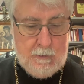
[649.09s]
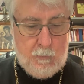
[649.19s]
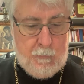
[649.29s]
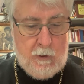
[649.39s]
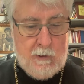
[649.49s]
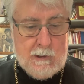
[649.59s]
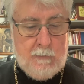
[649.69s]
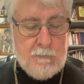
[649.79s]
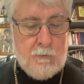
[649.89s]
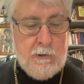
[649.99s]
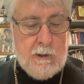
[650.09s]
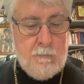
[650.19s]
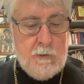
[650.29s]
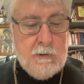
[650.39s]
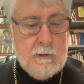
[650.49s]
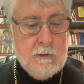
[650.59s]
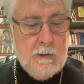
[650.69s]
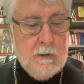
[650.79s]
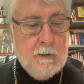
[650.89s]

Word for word: to prepare ourselves for Holy Communion,